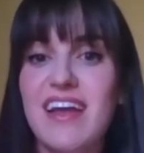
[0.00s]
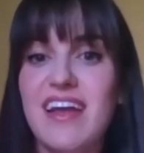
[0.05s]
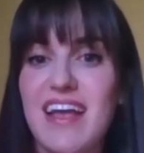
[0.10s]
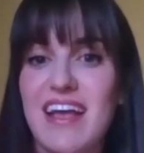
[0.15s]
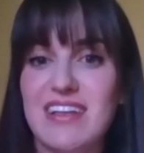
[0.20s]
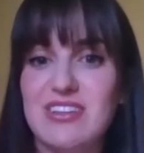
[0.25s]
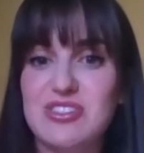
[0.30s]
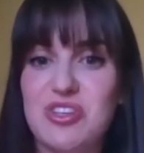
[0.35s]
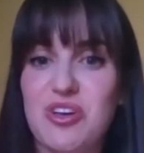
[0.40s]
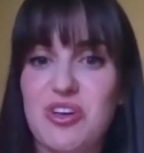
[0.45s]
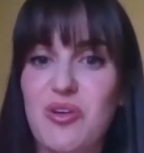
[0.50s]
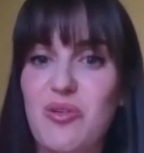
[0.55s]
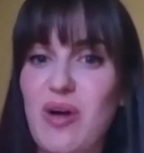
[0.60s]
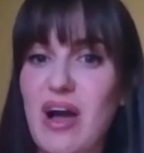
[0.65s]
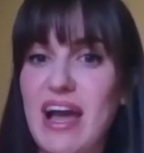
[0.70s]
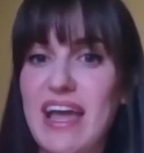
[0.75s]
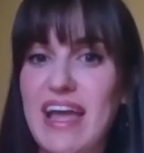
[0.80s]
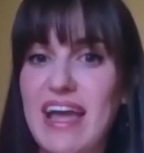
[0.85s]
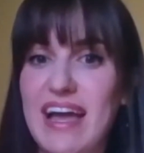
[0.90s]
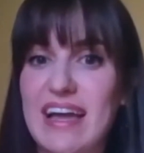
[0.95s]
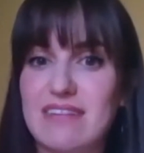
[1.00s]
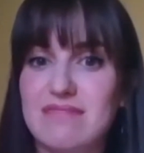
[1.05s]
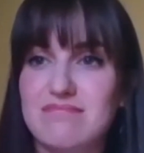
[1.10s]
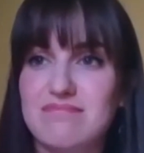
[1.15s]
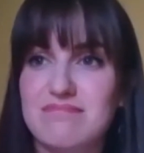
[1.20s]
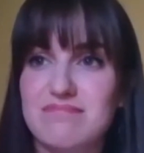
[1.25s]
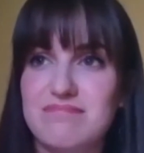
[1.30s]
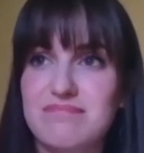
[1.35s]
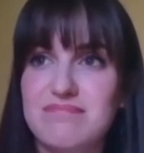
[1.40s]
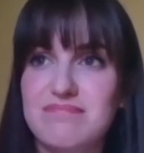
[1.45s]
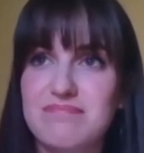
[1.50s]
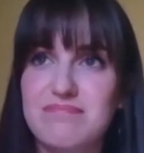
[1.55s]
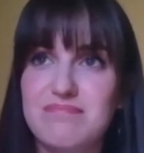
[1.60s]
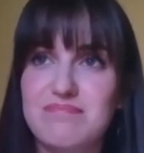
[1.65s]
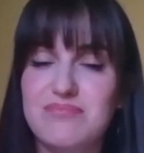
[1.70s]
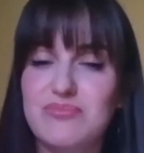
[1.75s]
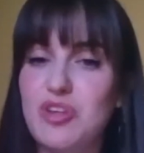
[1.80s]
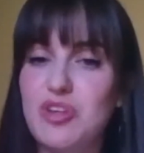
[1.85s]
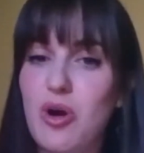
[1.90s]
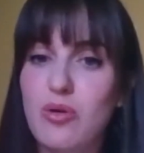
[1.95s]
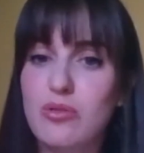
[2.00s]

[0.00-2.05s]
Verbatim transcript: And so I had no